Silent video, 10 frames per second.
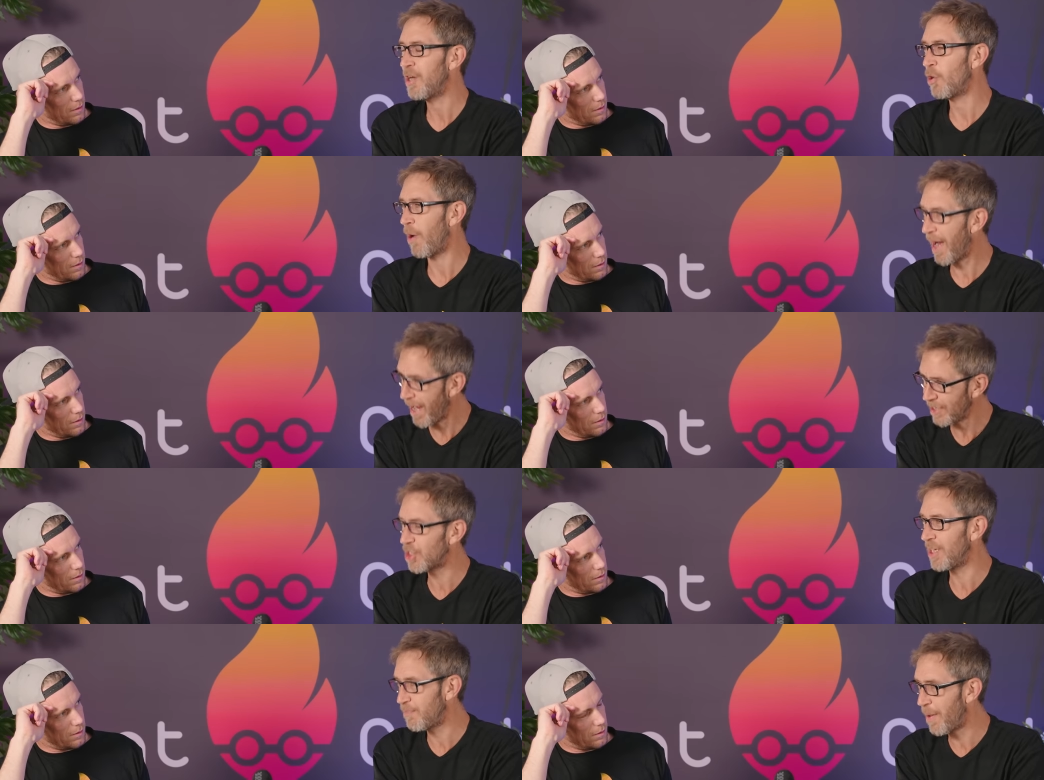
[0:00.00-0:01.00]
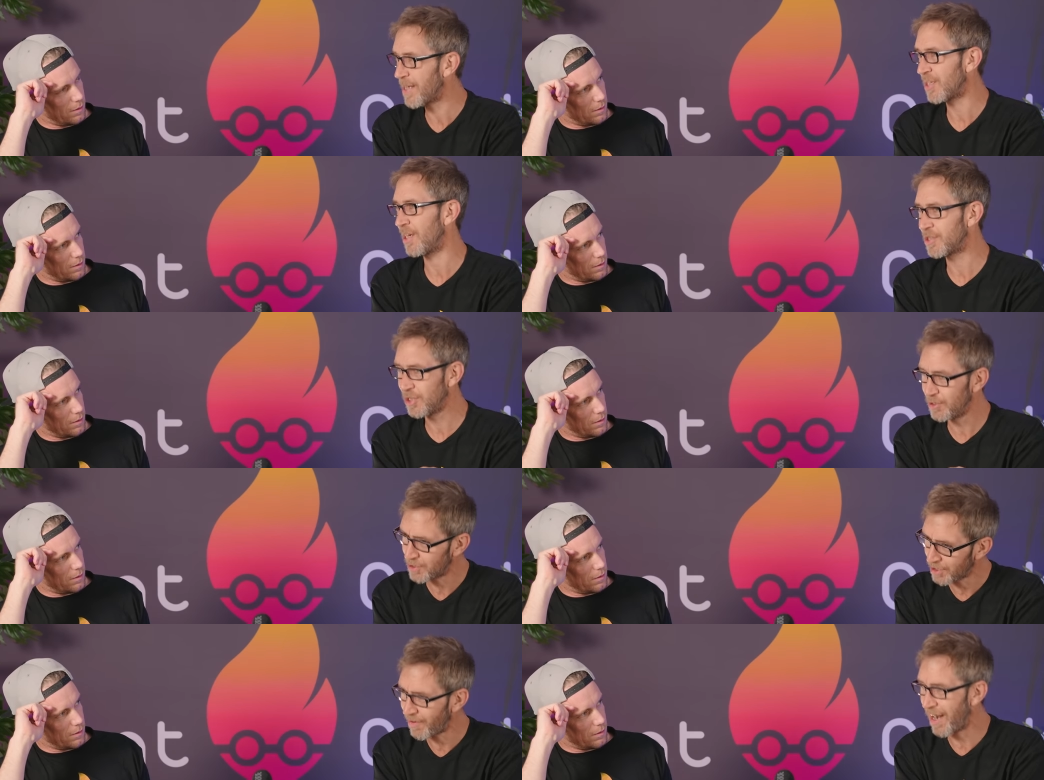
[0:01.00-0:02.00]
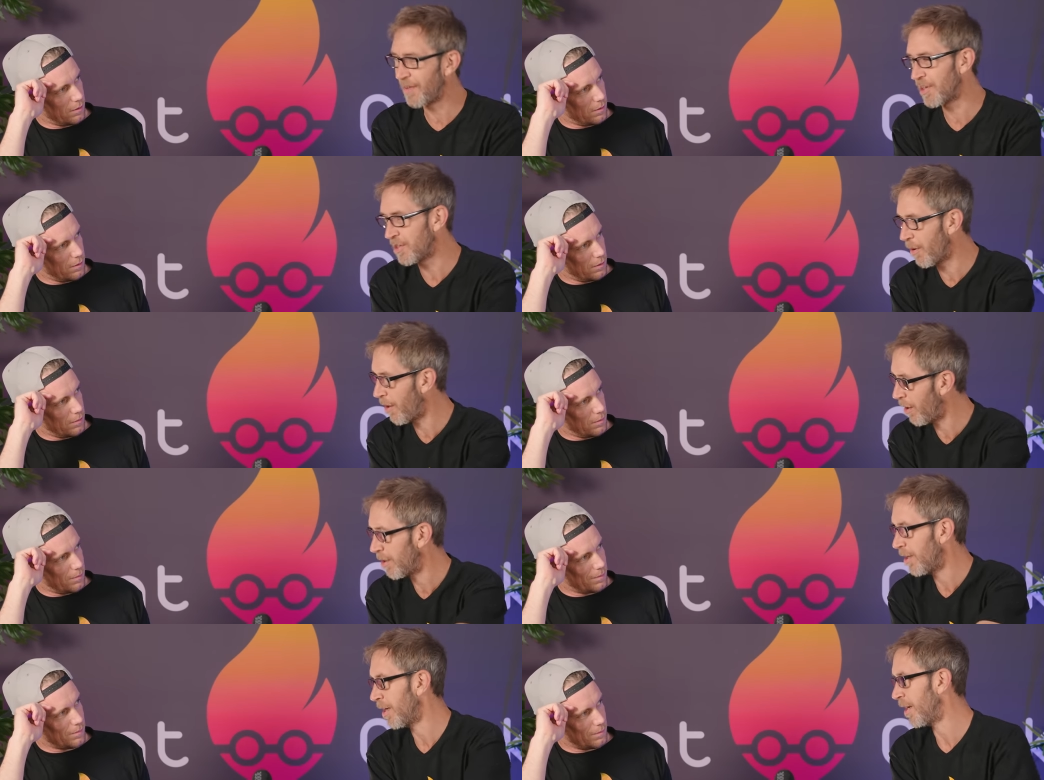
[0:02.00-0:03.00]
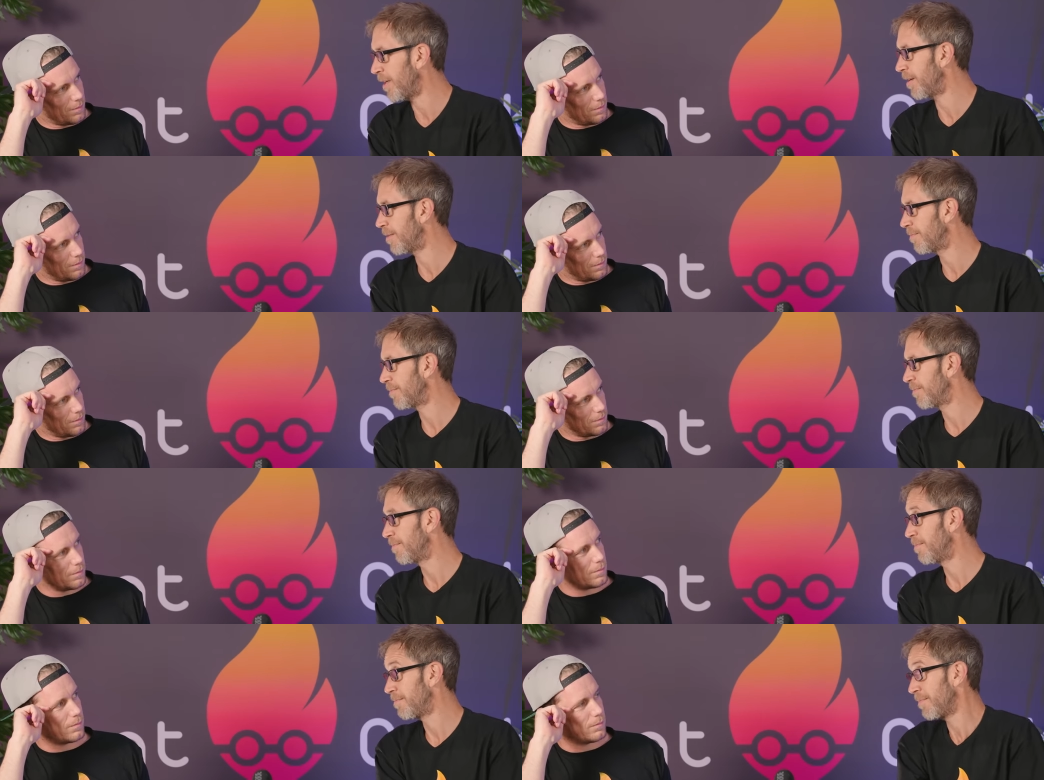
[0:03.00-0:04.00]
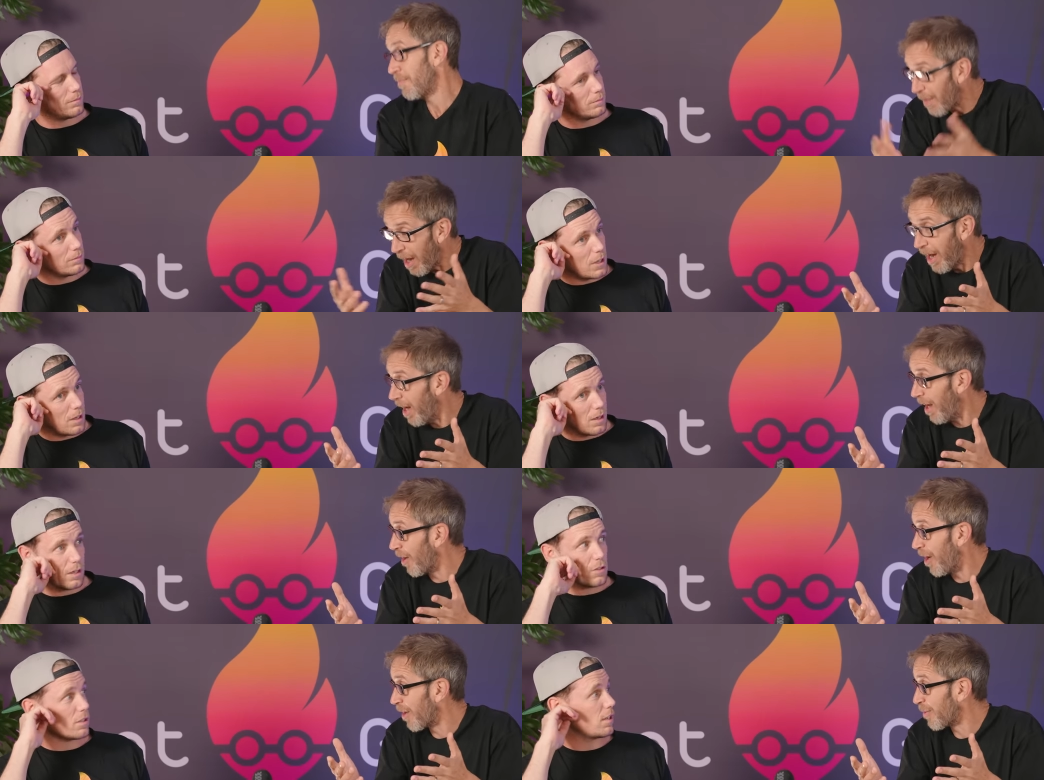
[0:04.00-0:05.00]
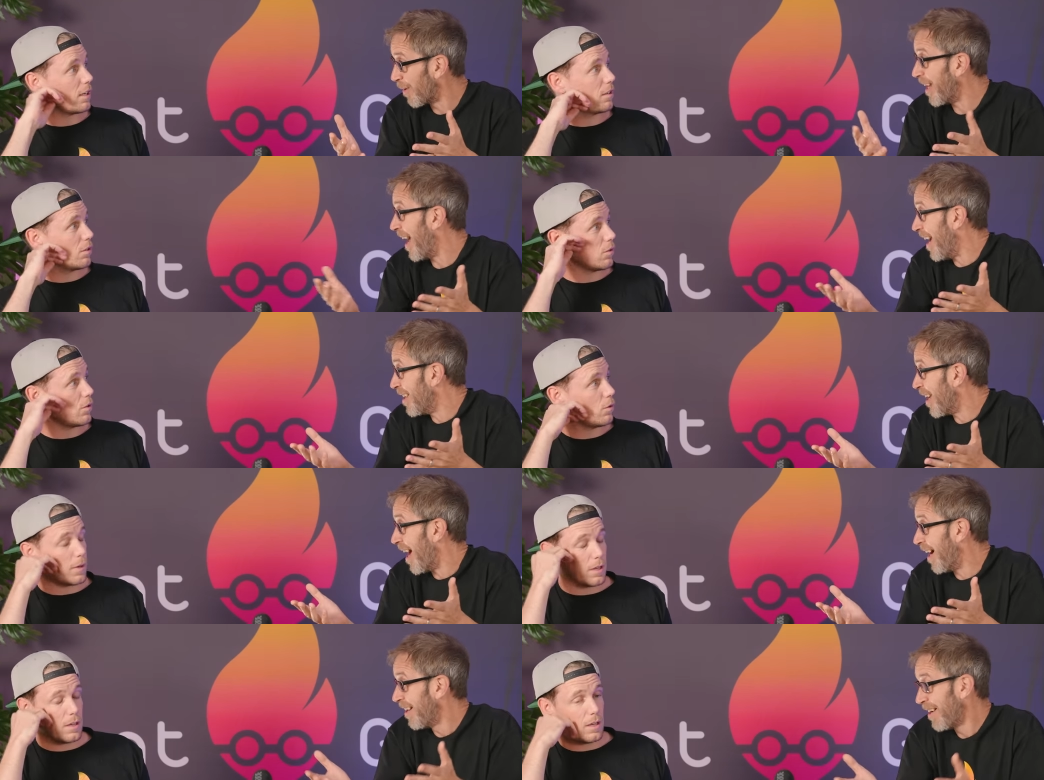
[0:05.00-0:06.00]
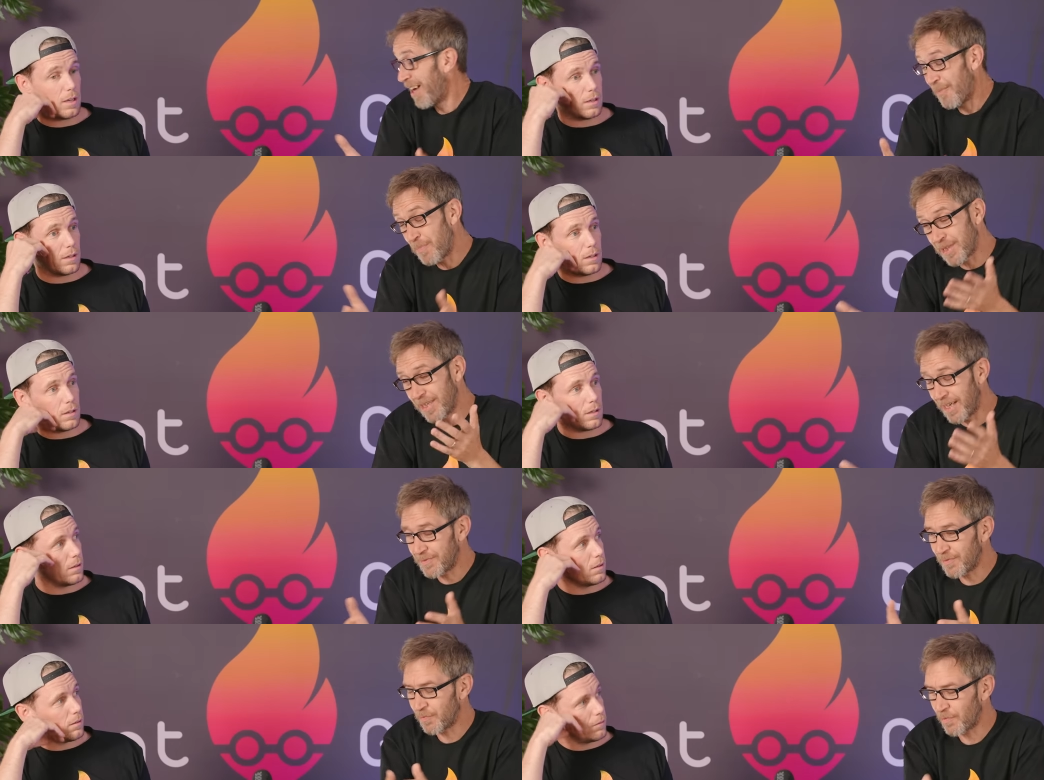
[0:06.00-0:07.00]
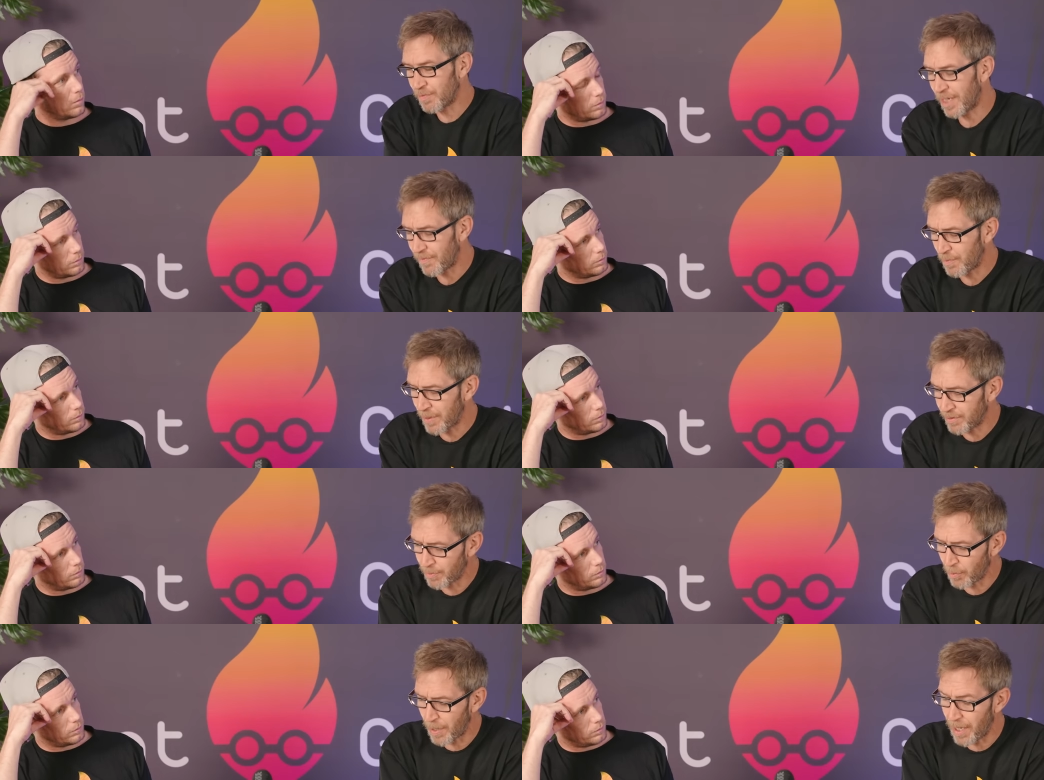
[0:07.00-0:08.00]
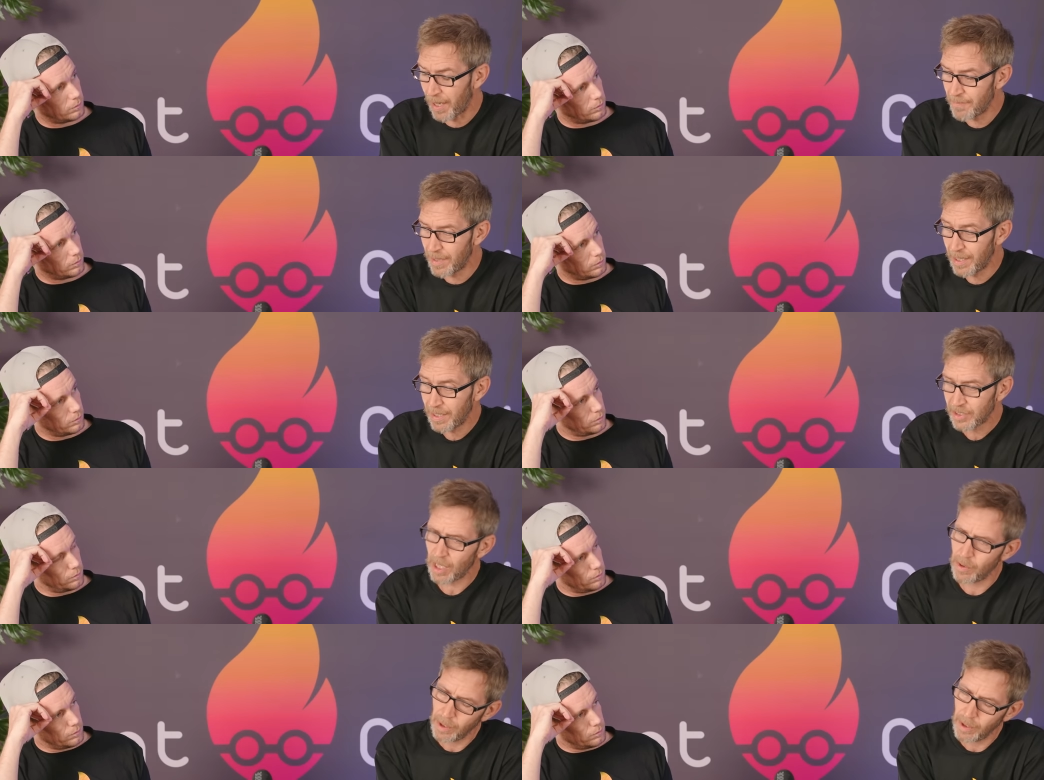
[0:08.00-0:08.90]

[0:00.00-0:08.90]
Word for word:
Speaker 1: you're actually better to use the ground than you are a lake. Mm. I, will yeah, yeah. yeah. Uh, but you know, take from Peter Paul. But um, so